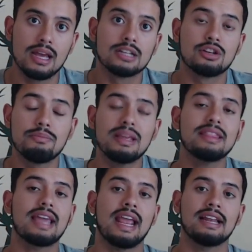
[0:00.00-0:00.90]
To me,
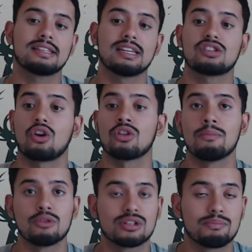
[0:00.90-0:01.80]
the 8 assists are the
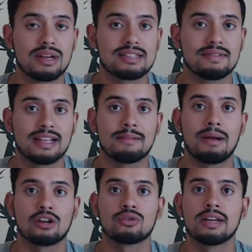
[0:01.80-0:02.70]
most impressive thing
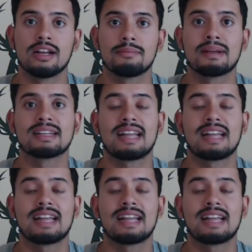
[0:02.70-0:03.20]
about Trae Young, because I